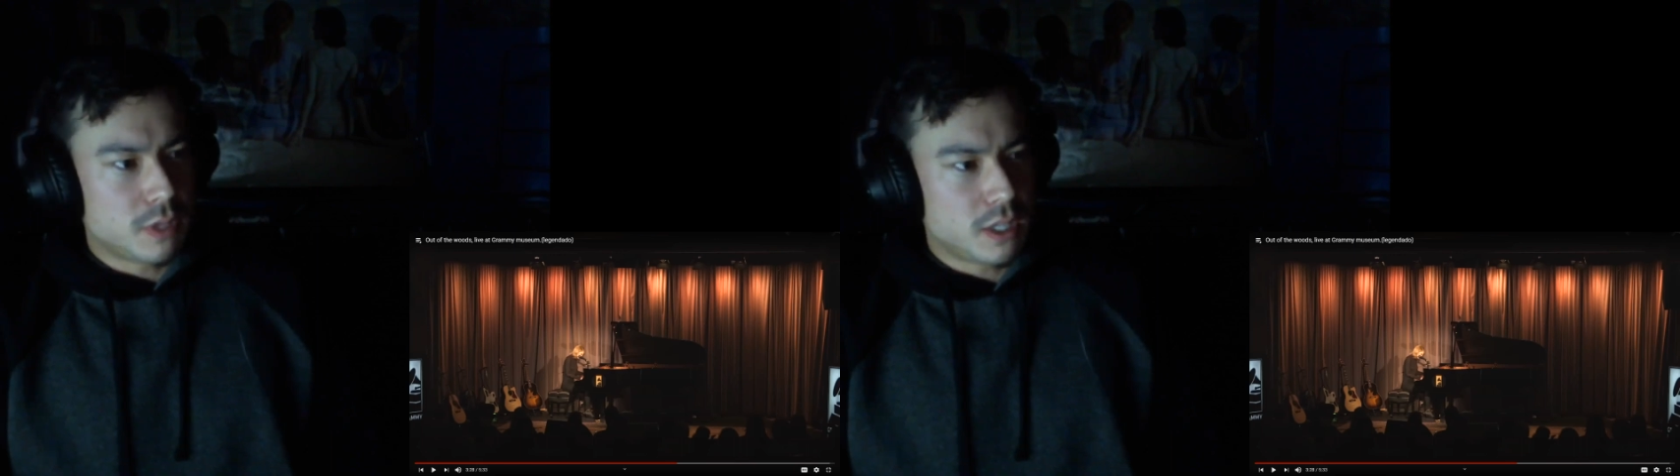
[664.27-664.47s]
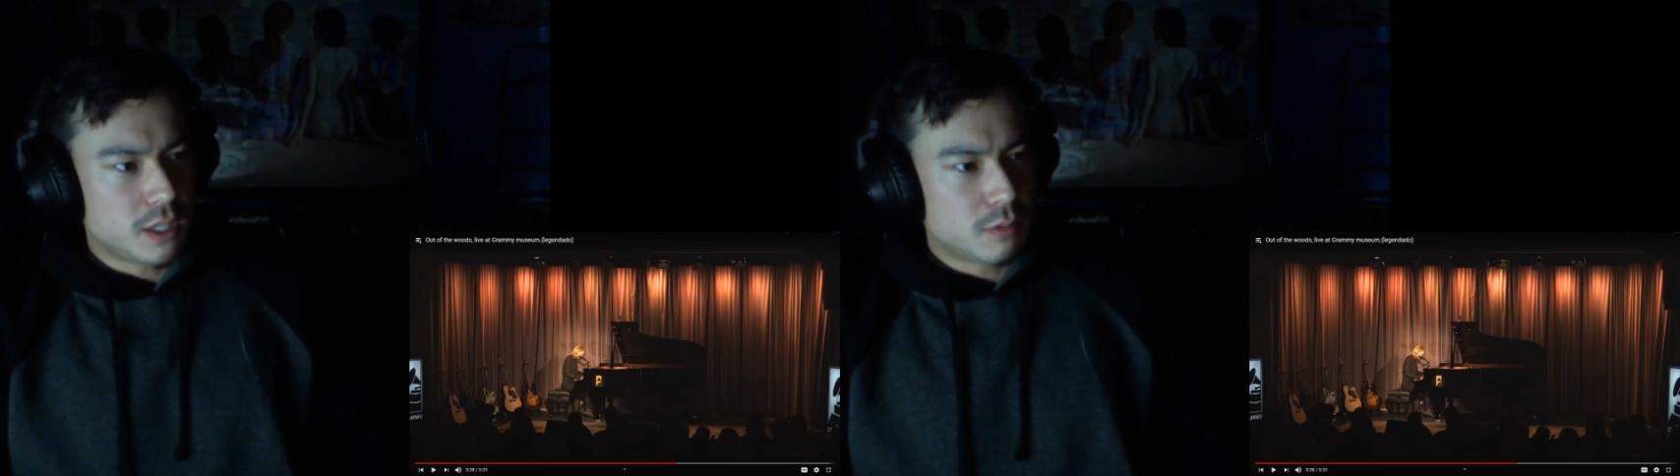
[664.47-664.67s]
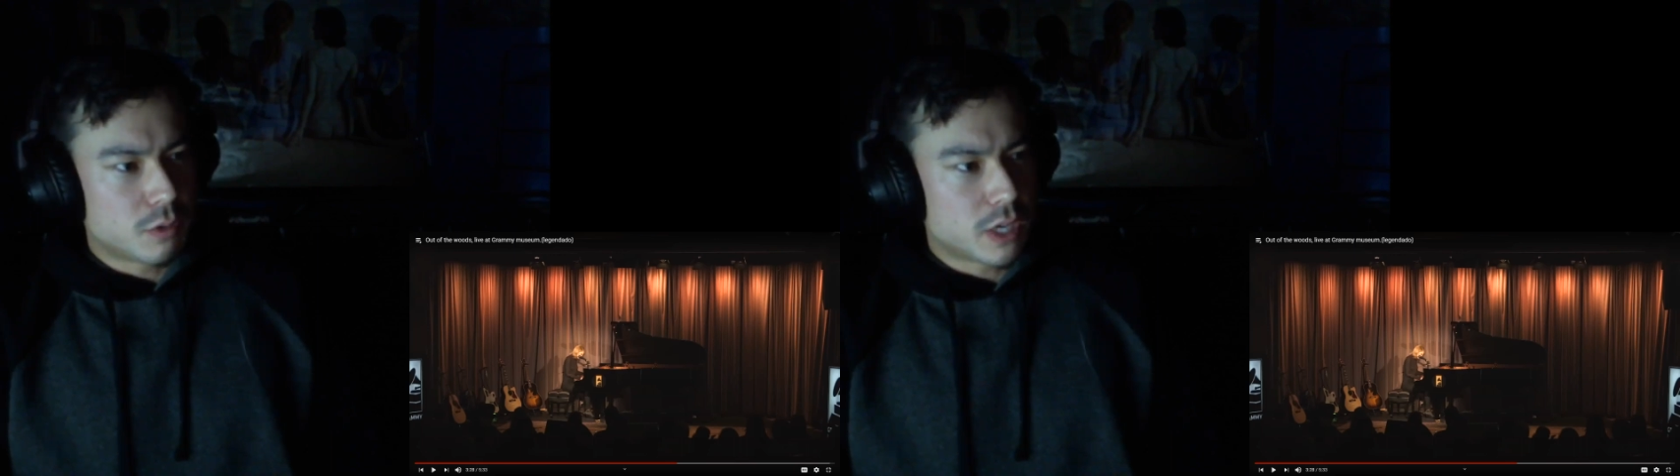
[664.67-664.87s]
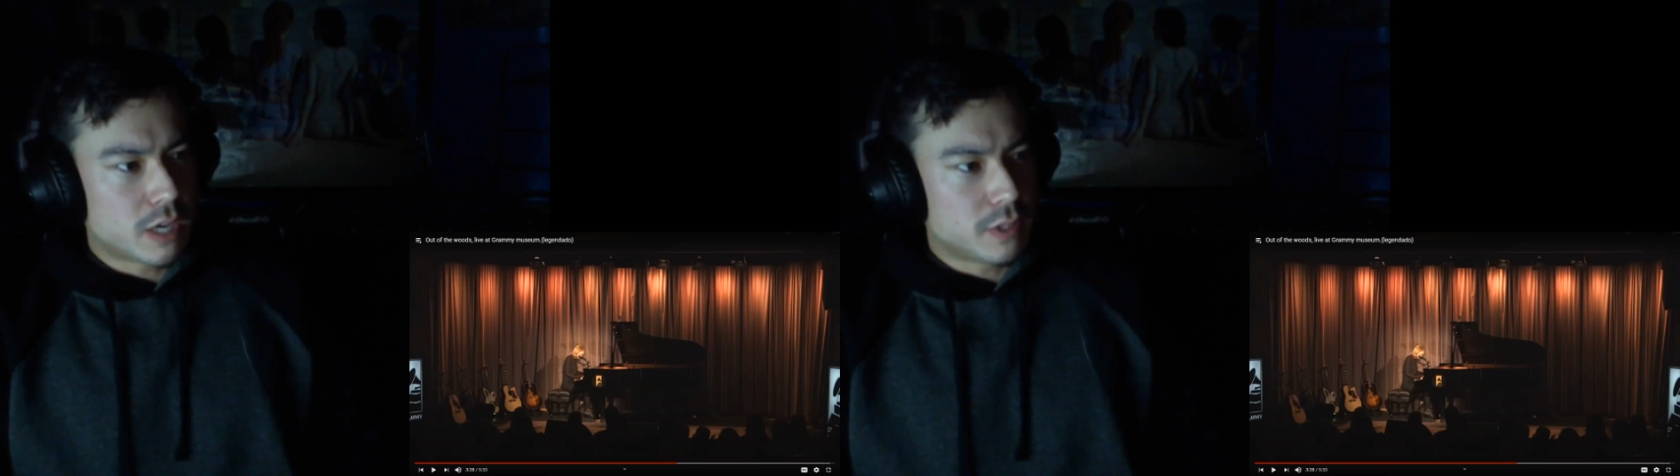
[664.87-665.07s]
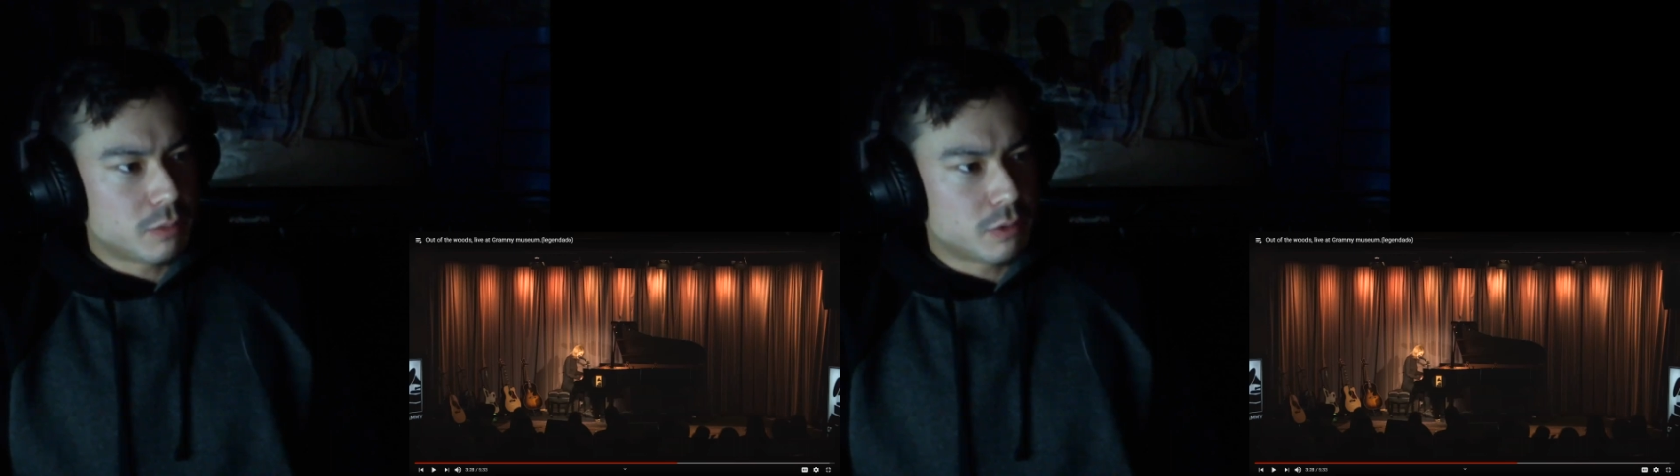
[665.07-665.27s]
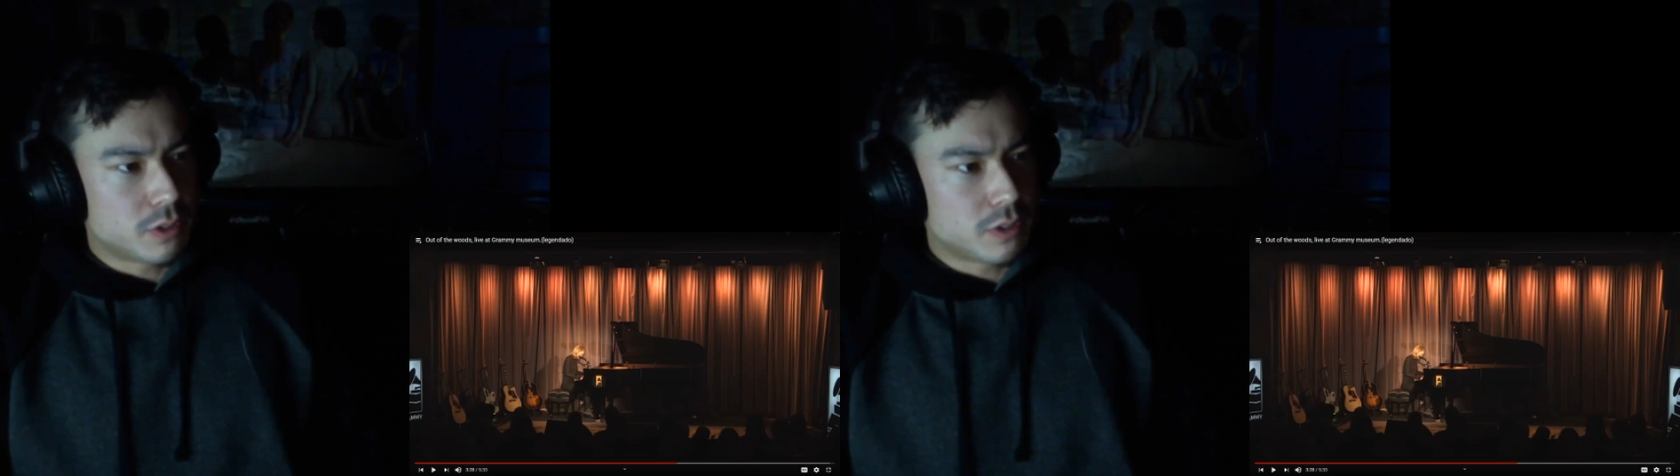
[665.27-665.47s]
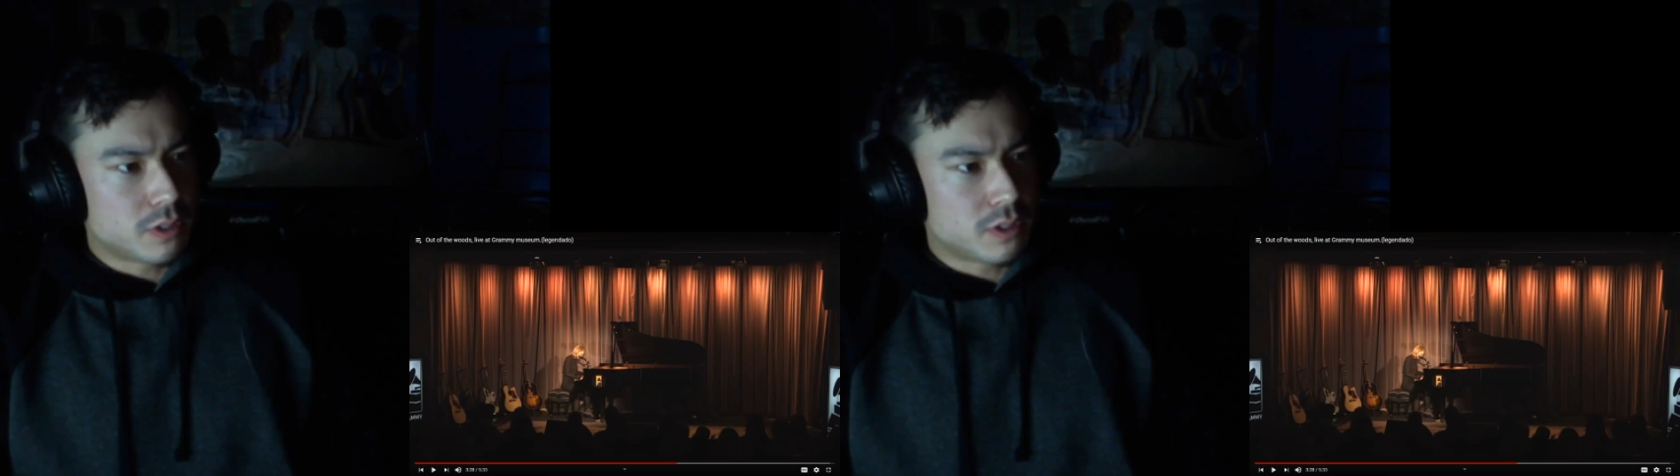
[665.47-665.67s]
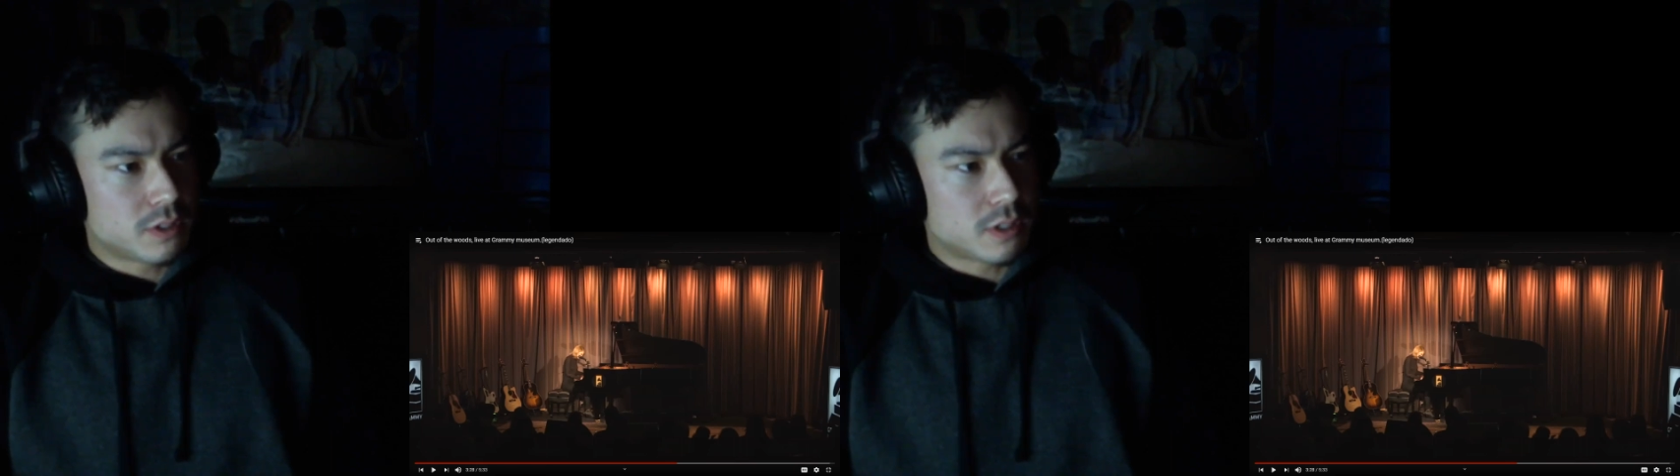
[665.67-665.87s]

be more heavily produced.